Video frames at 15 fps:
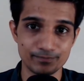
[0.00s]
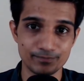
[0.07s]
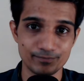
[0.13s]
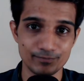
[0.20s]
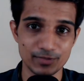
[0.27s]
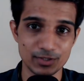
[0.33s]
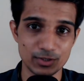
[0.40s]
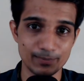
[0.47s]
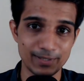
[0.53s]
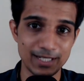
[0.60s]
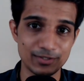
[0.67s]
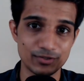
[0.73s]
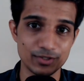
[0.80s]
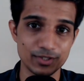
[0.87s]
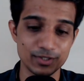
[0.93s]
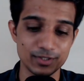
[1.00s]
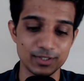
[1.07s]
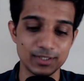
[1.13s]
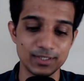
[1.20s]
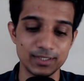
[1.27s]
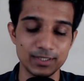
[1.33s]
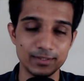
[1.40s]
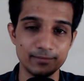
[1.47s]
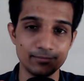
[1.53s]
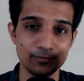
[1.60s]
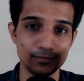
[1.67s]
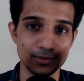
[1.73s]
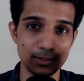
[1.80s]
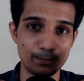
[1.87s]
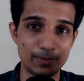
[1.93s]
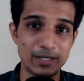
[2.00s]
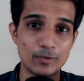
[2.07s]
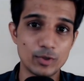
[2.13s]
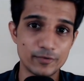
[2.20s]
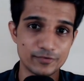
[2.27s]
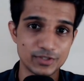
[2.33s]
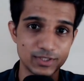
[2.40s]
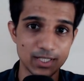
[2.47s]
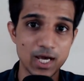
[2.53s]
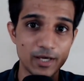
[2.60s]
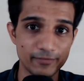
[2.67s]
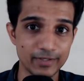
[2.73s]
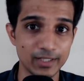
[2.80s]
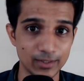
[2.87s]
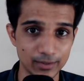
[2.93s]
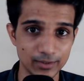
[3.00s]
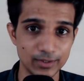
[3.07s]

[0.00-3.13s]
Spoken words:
the simple answer is the power of starving.